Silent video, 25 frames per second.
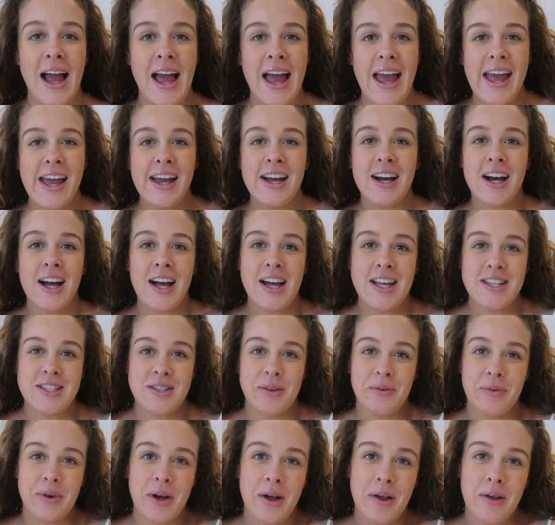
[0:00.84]
Hey
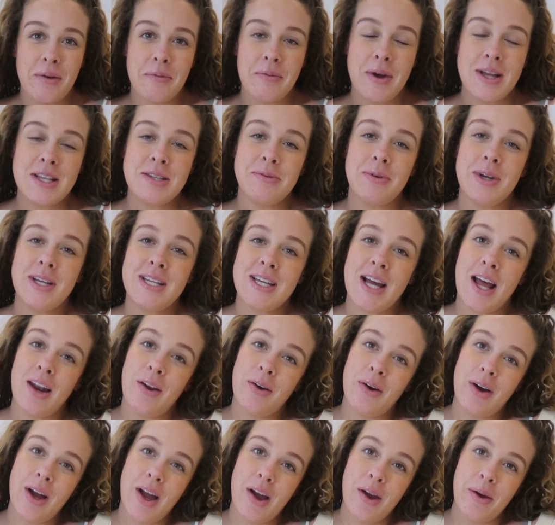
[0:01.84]
guys, welcome back to my
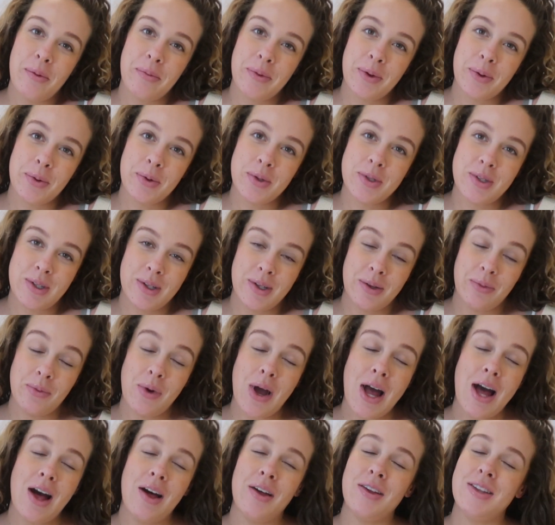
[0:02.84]
channel. I hope you're all doing
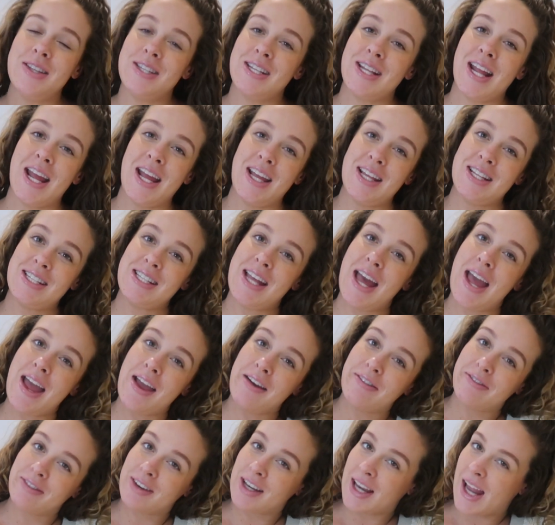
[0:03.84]
well and staying
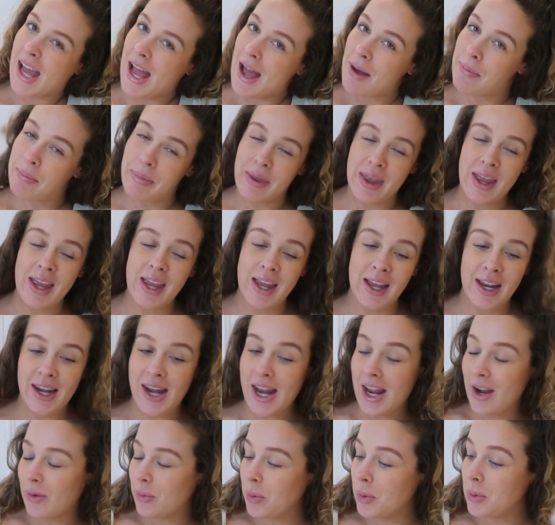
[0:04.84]
safe and happy
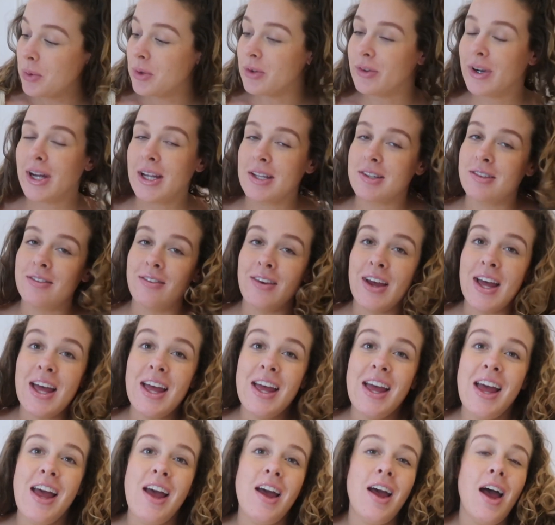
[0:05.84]
and all the rest of it.
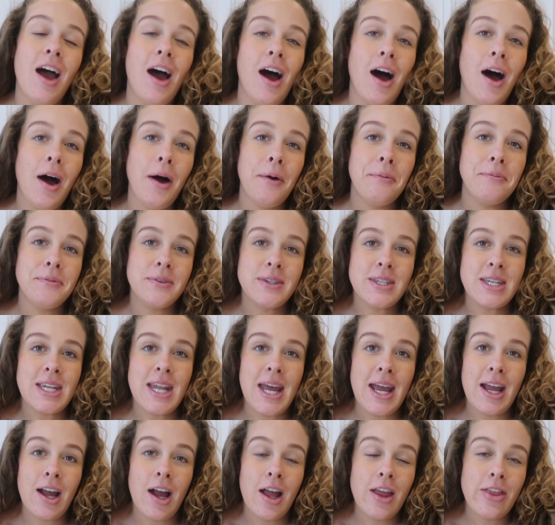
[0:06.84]

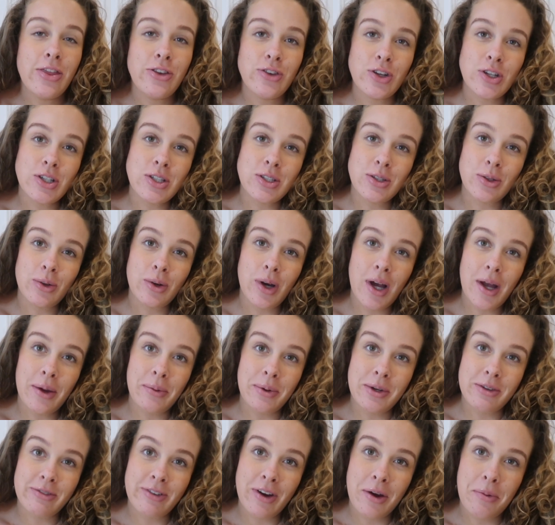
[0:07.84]
Today I just thought I
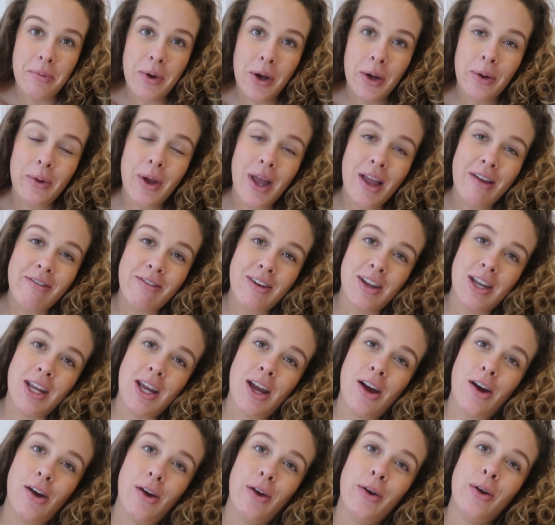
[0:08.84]
would film a quick
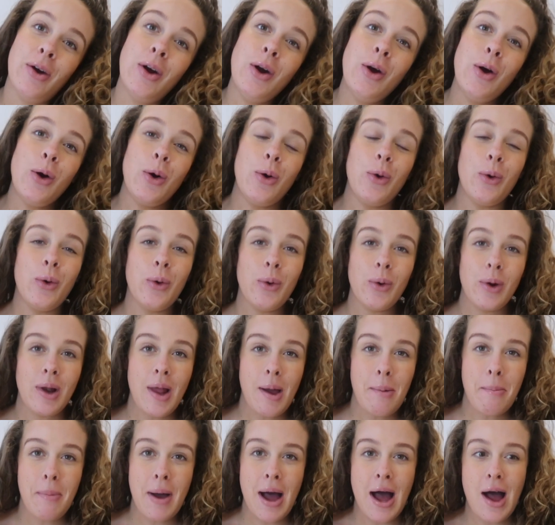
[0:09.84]
video all
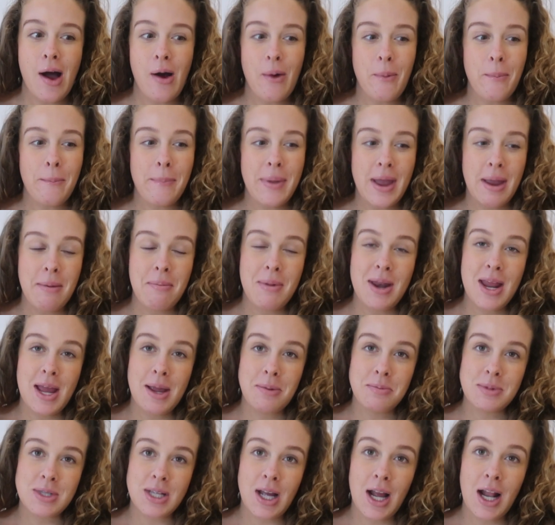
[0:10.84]
about baby
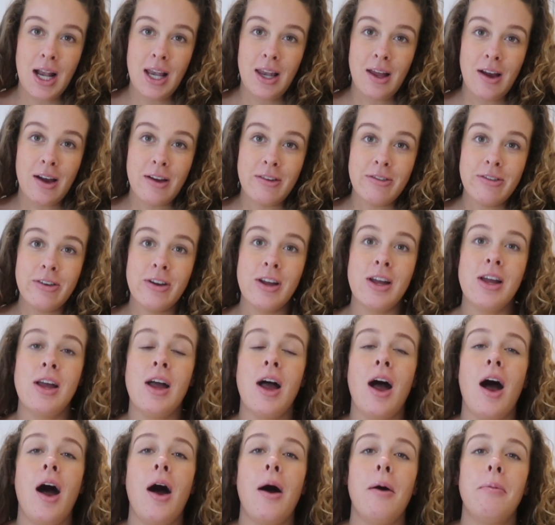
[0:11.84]
names that I love.
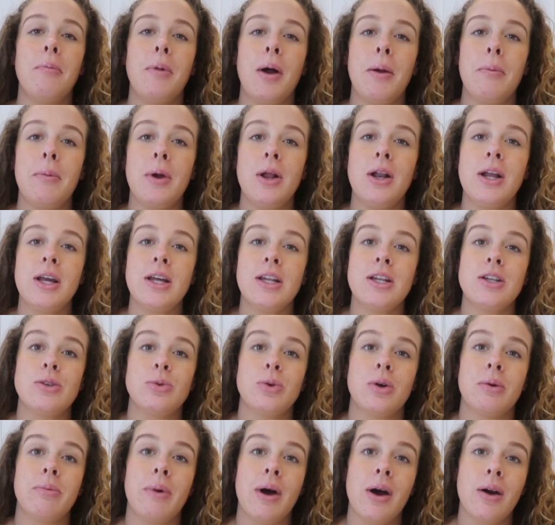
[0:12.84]
I'm only going to
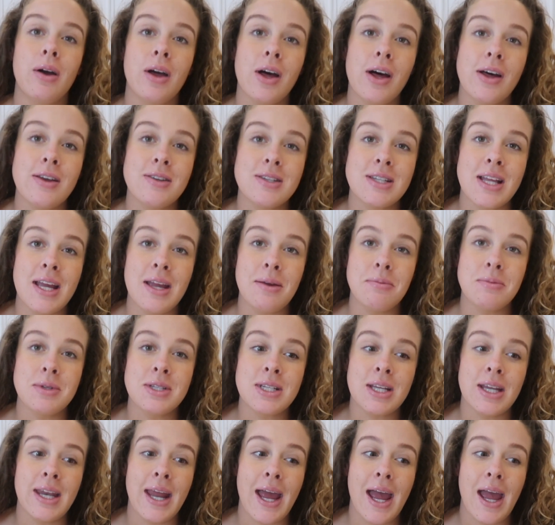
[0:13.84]
talk about girls' names
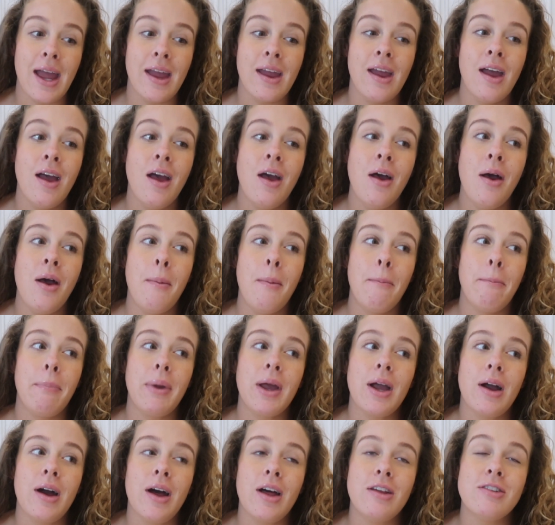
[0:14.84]
today
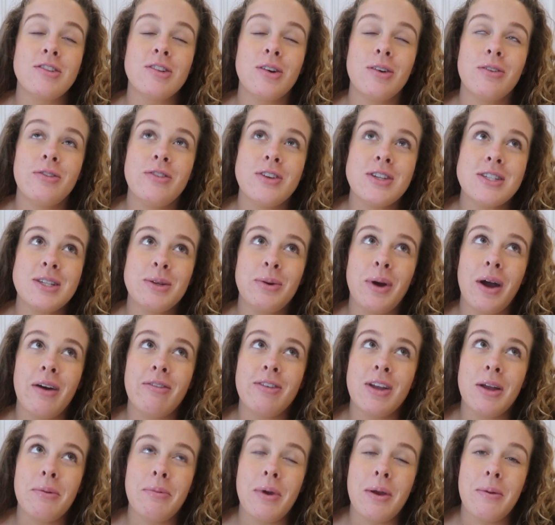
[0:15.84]
because obviously we're
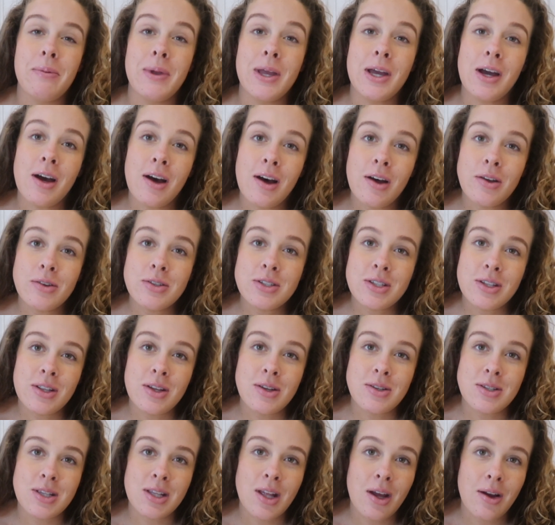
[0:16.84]
having a baby girl, so
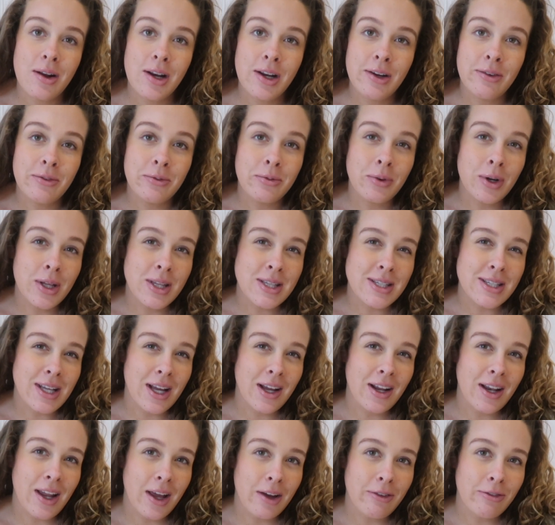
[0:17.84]
those are the only ones
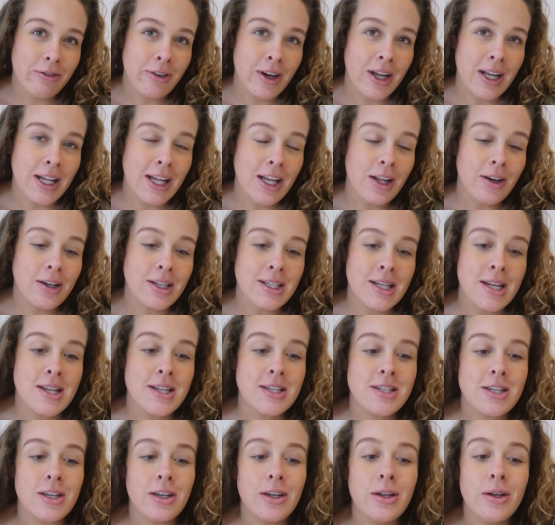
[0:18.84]
I like really looked
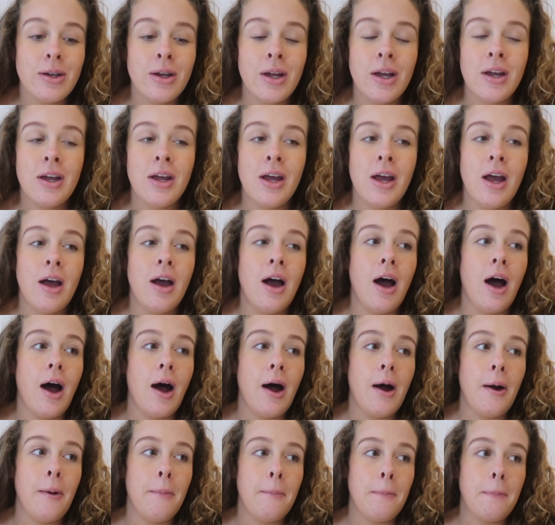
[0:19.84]
into.
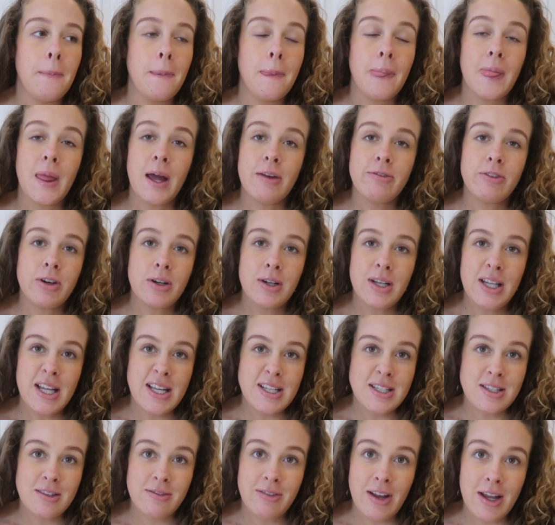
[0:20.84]
I've got a
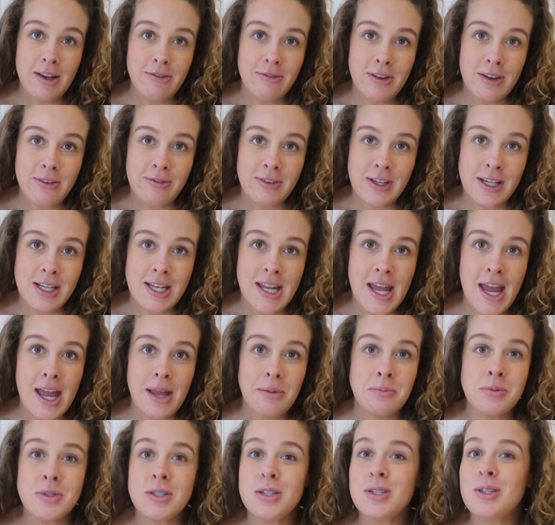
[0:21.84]
list of like 15
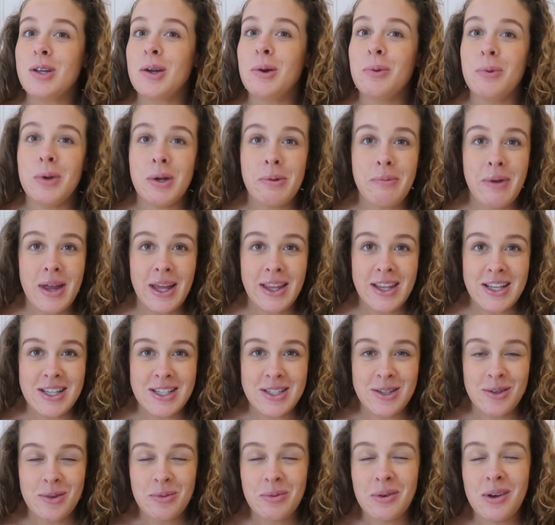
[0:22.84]
names. Don't want to make
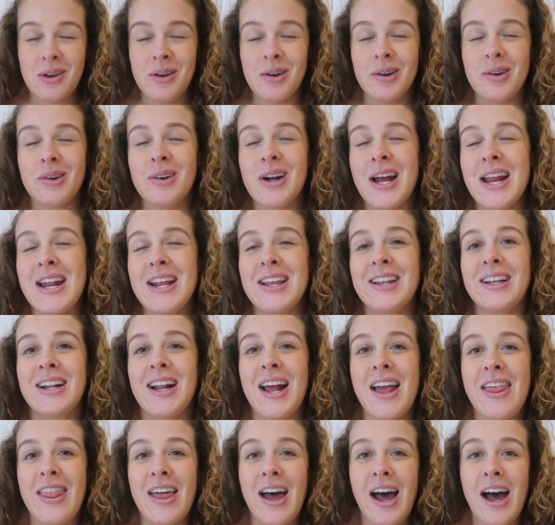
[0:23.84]
this super long or anything
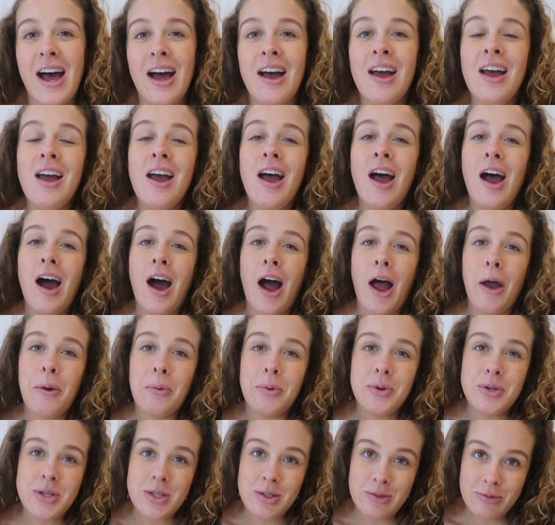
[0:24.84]
like that. I
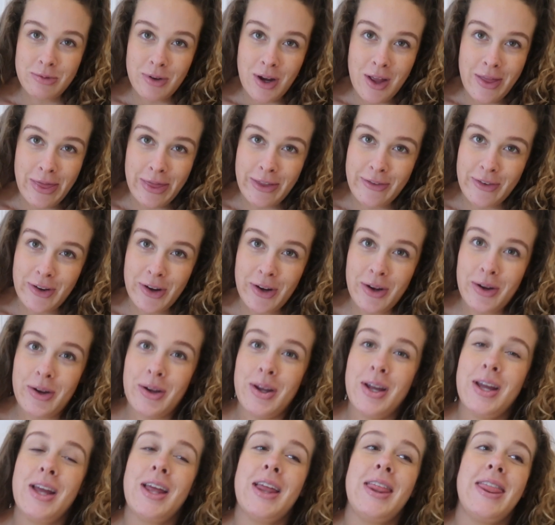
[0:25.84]
will just run through
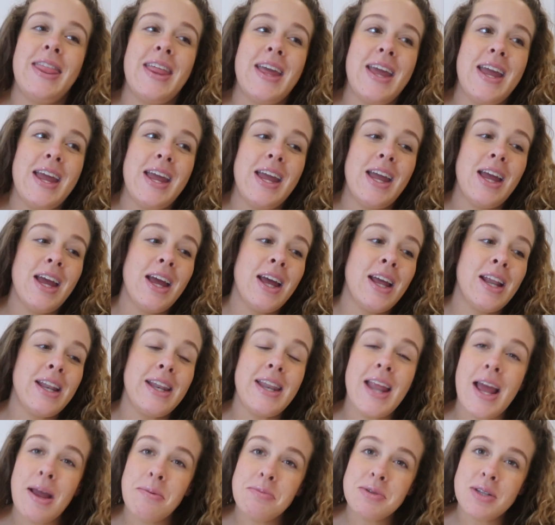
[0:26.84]
the
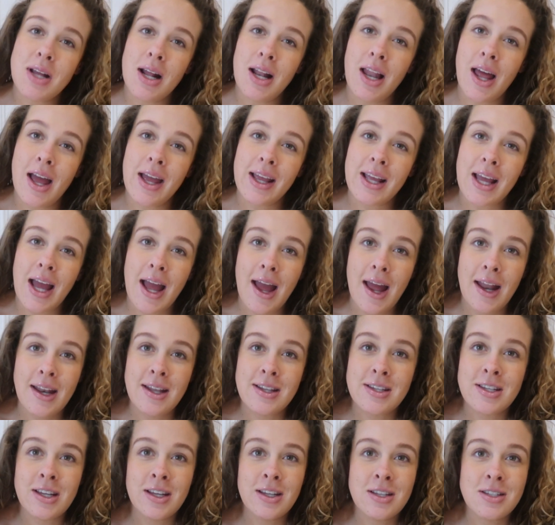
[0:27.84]
names I like
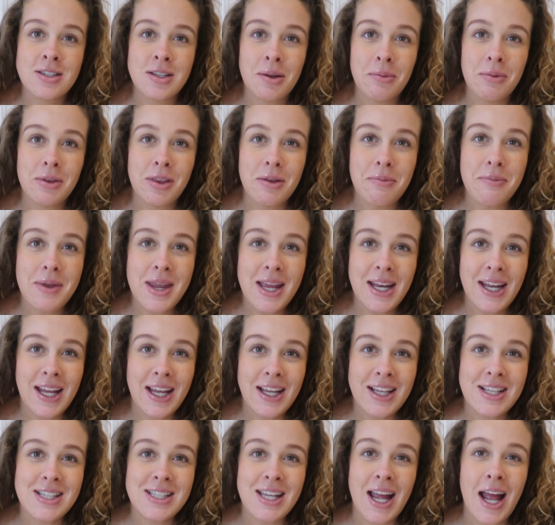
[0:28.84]
and some of the
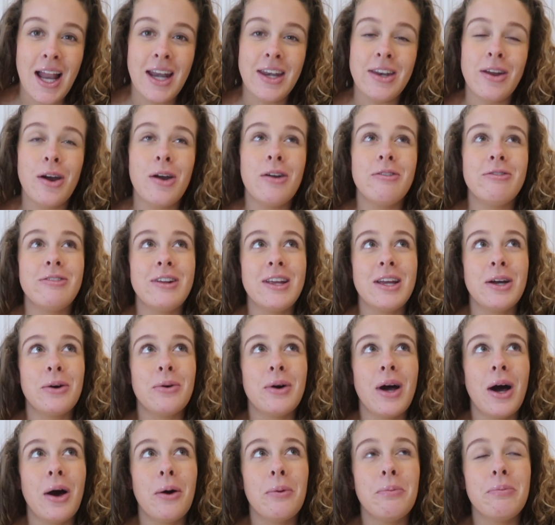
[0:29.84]
meanings, and hopefully it
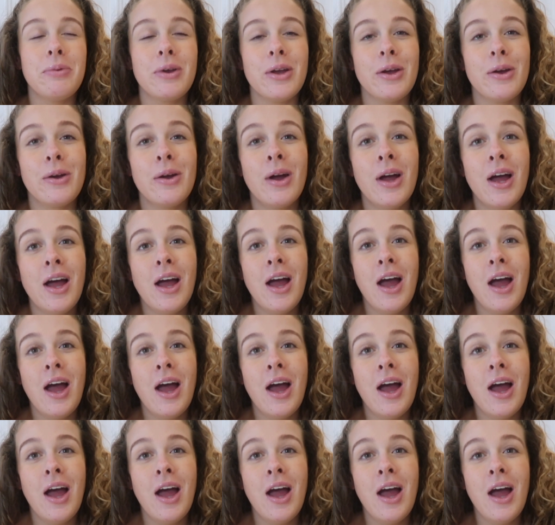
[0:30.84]
will help you.